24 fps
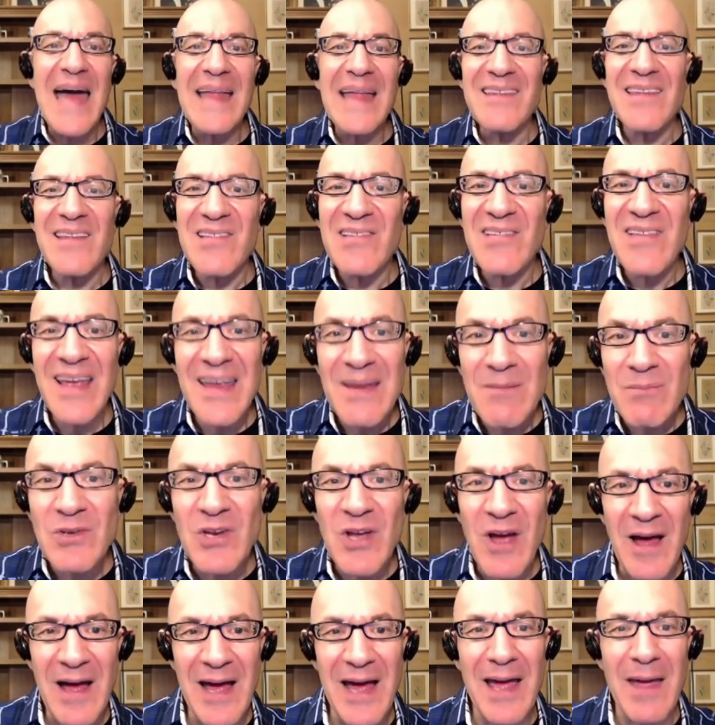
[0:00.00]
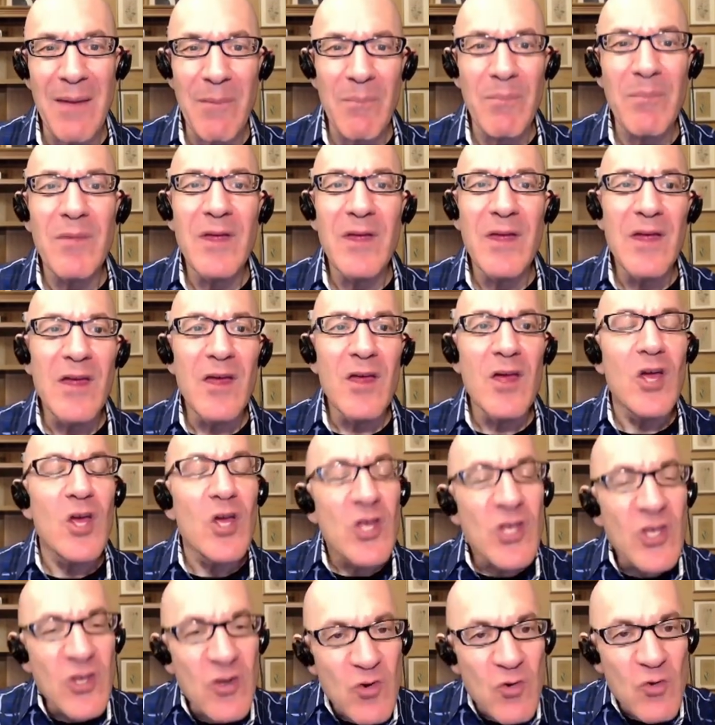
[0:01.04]
the same time,
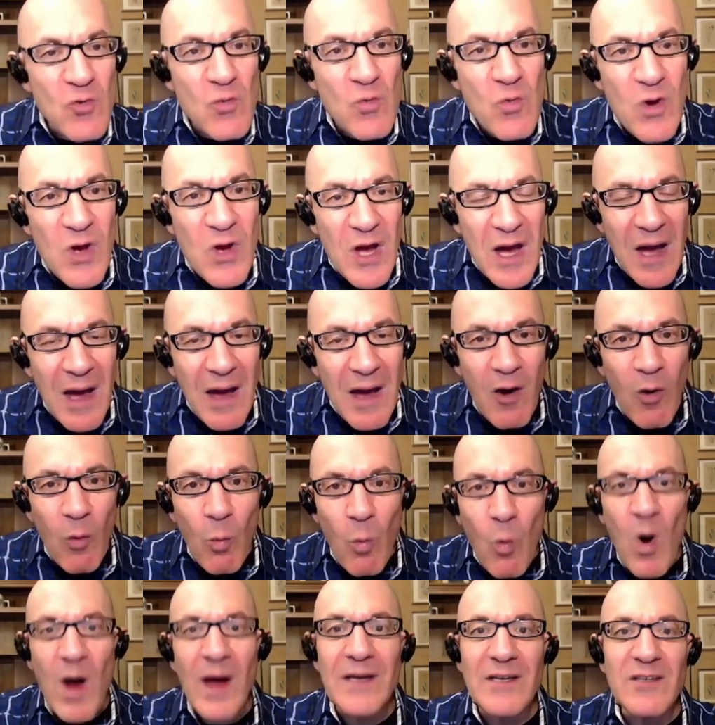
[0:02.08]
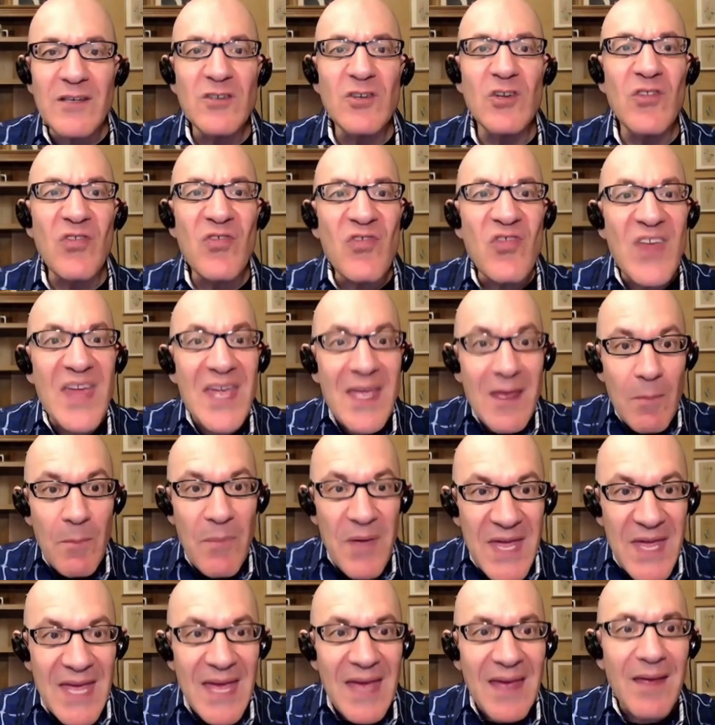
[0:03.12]
you want to think
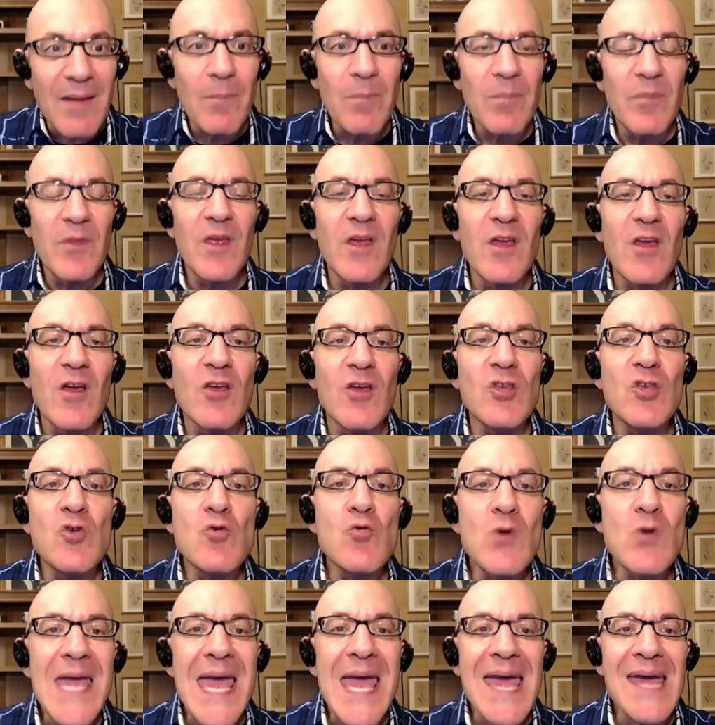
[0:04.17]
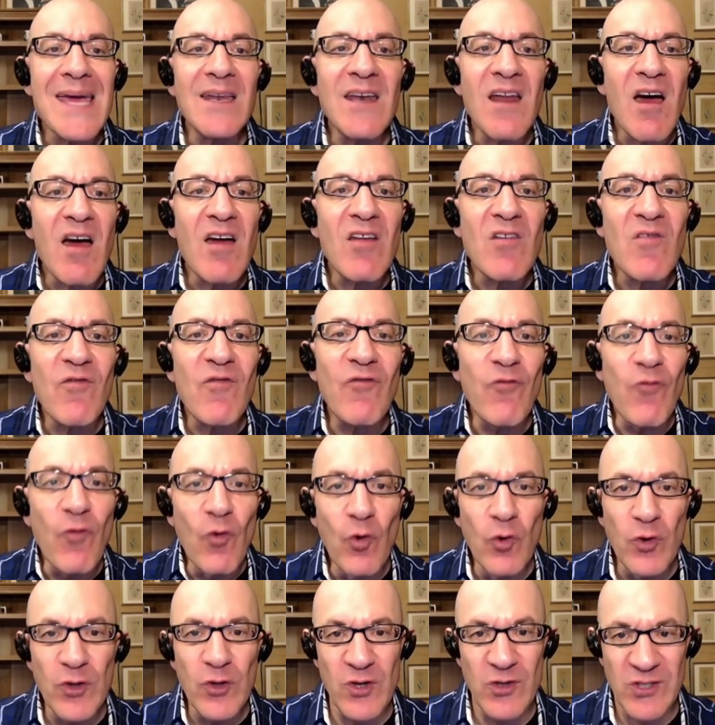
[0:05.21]
big. You cannot fool
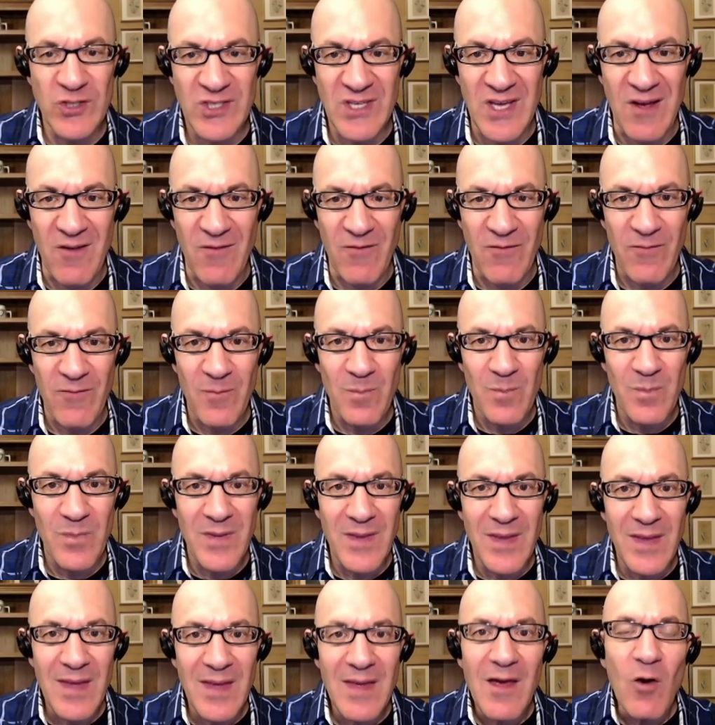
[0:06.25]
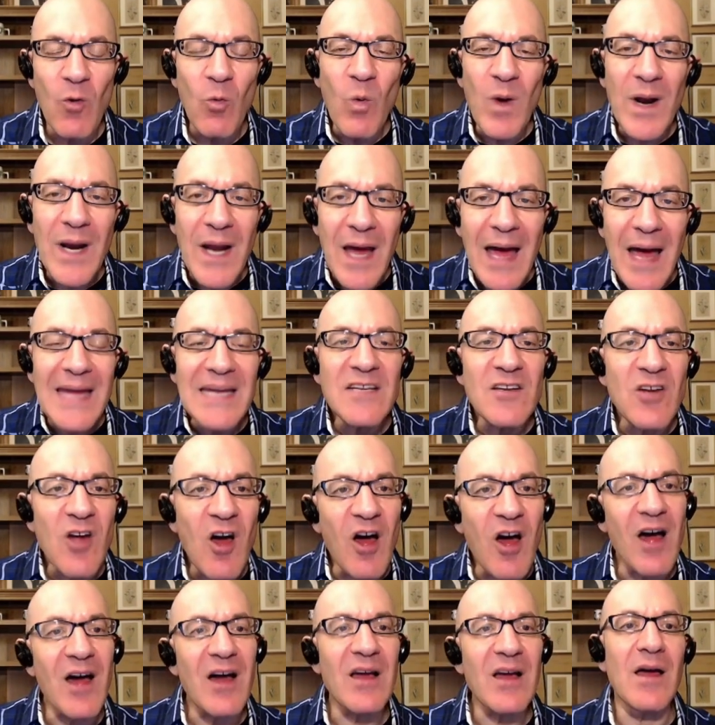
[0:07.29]
yourself. When I
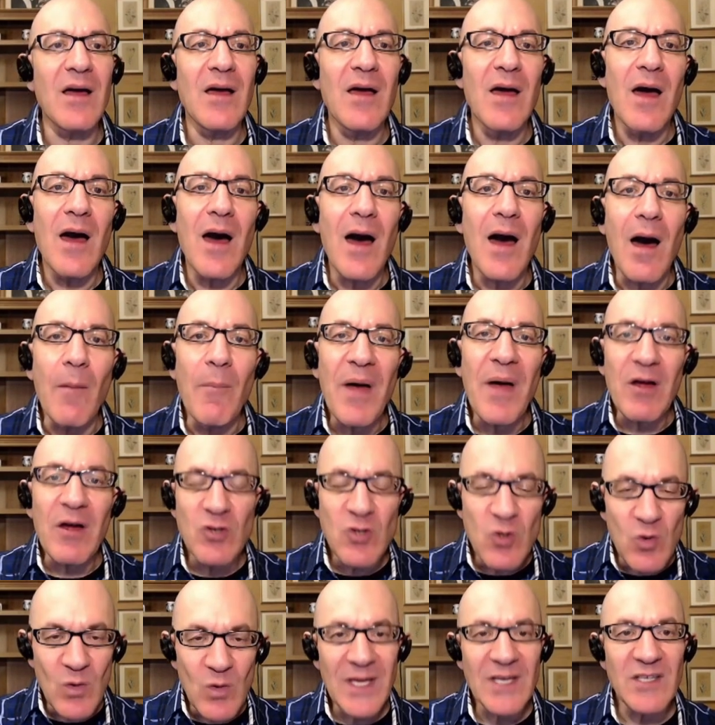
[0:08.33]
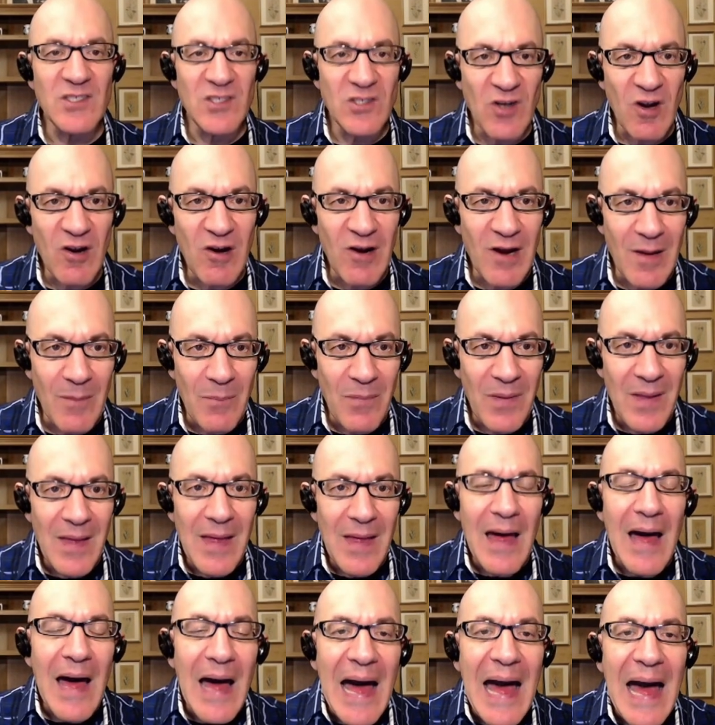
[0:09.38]
talk about doing a startup,
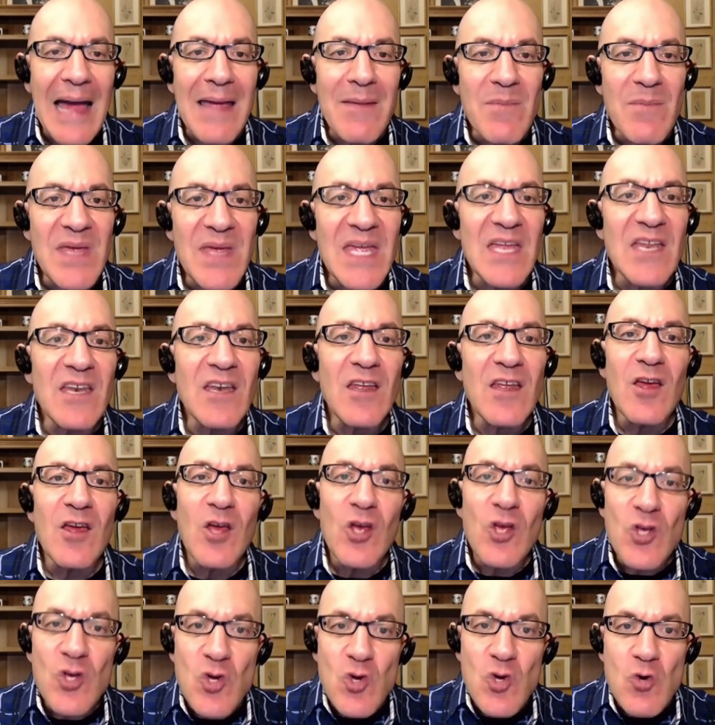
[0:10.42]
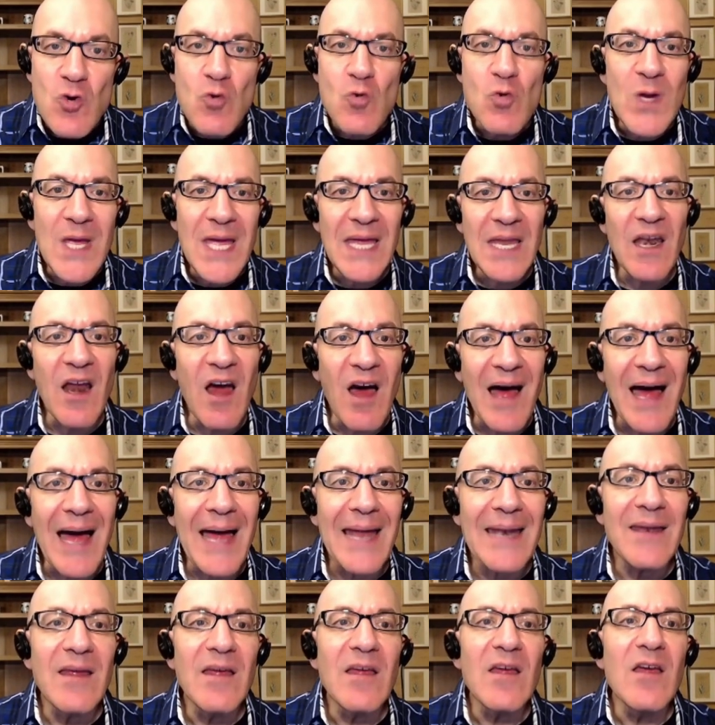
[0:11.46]
I mean, you cannot
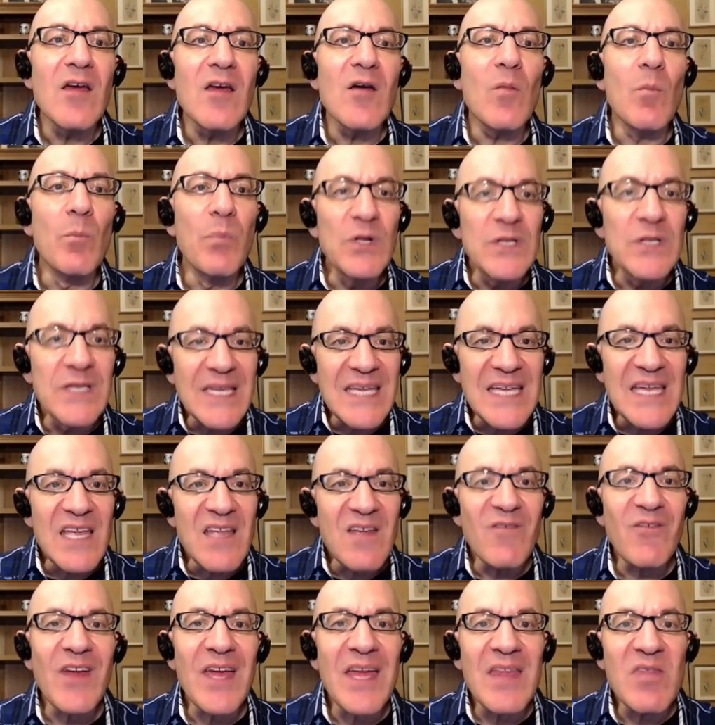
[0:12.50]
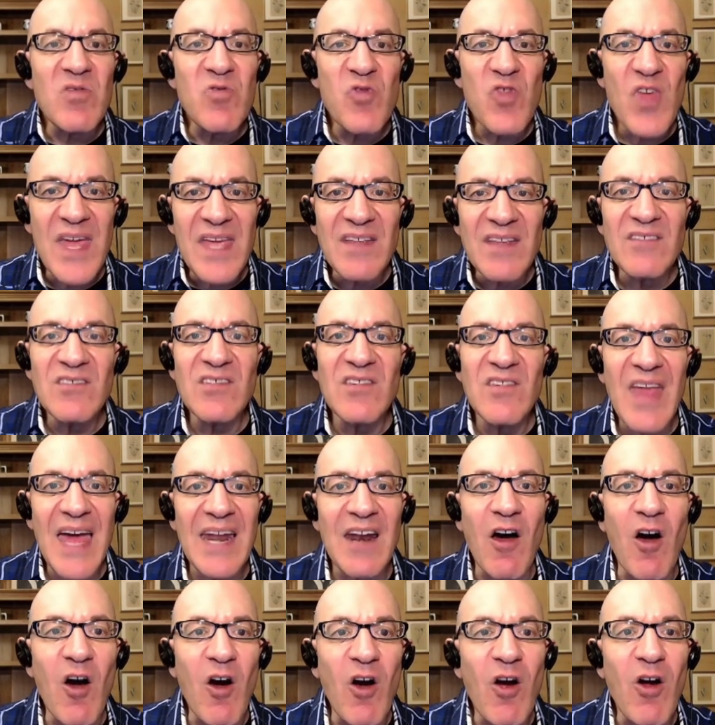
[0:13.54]
believe in things that
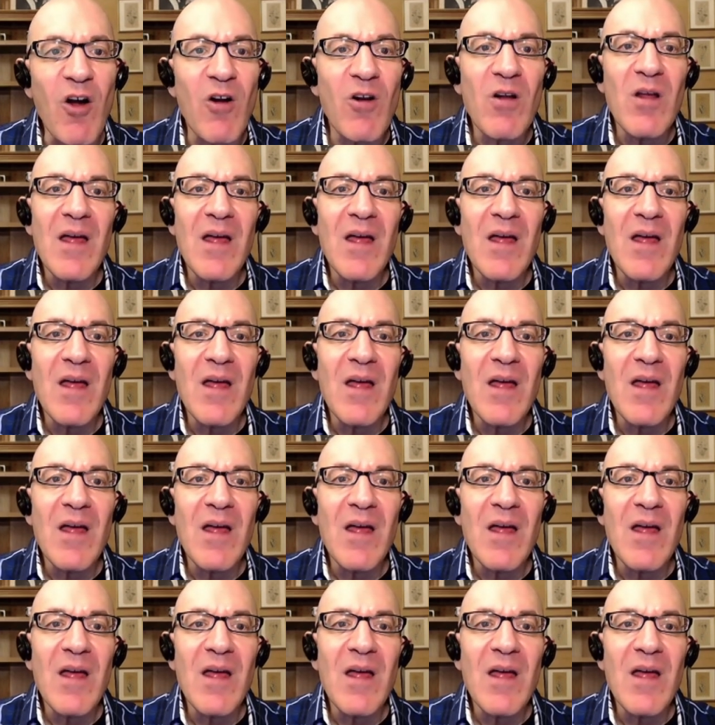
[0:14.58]
are